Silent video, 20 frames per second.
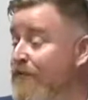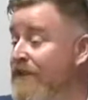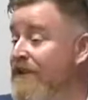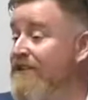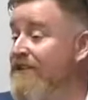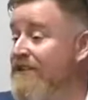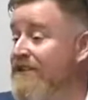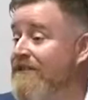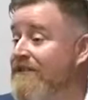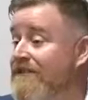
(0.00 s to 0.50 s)

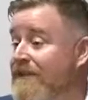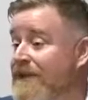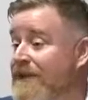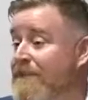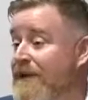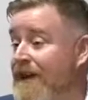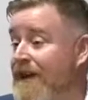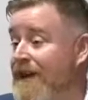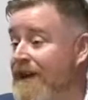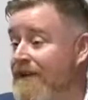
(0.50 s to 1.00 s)
recent
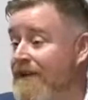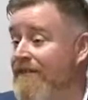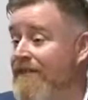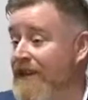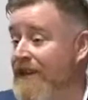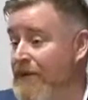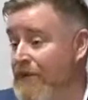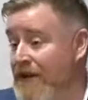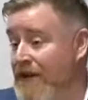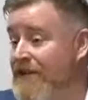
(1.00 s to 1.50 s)
feedback and
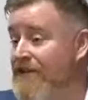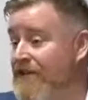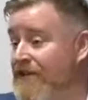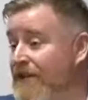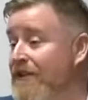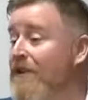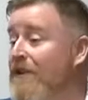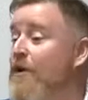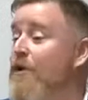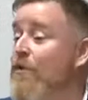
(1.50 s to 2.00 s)

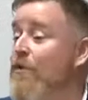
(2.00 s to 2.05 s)
evaluation